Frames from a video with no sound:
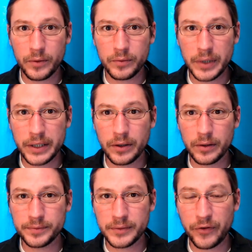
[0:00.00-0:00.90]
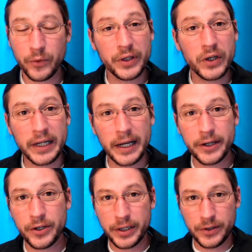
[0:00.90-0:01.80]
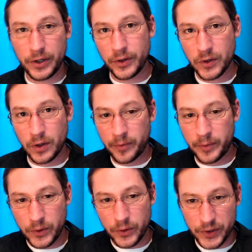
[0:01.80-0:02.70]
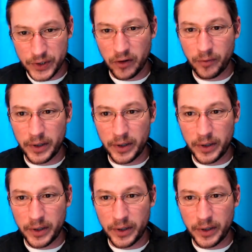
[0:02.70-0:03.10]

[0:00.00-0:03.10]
either if you're really good at it, you can, scruff them and do it yourself.